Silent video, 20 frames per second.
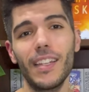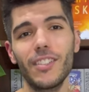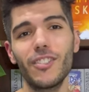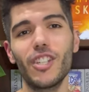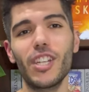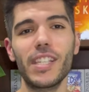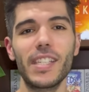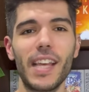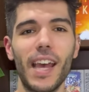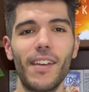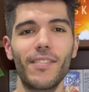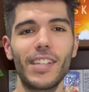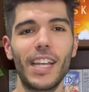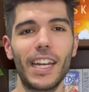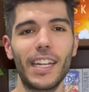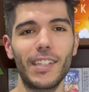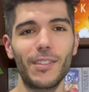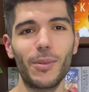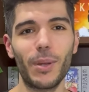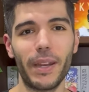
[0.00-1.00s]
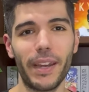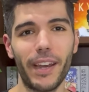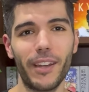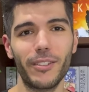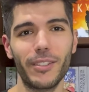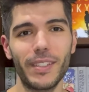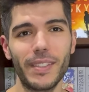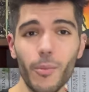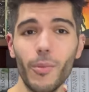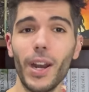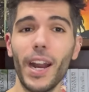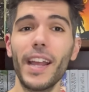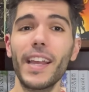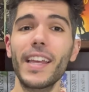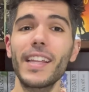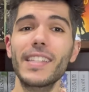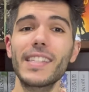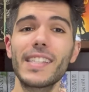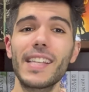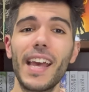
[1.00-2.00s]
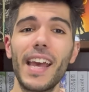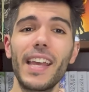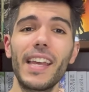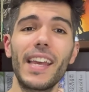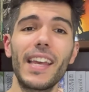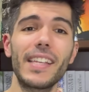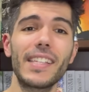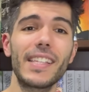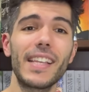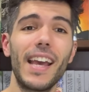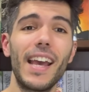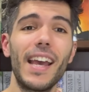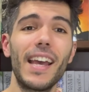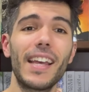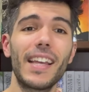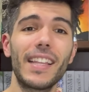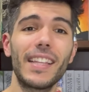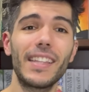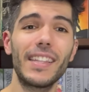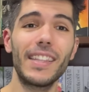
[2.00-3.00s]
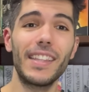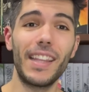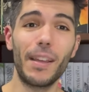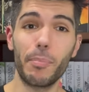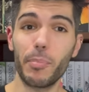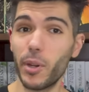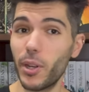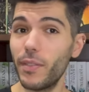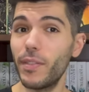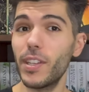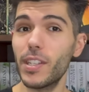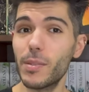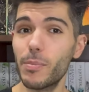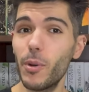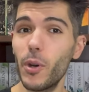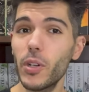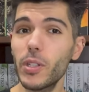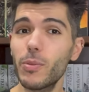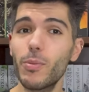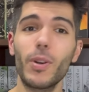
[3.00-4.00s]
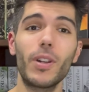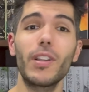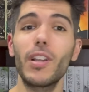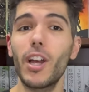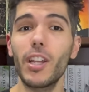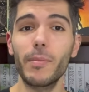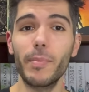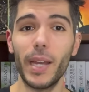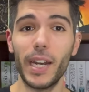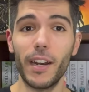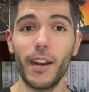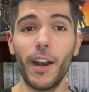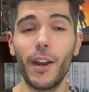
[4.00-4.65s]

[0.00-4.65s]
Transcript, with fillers: just have that into account. What I can say is the previous books were a lot better.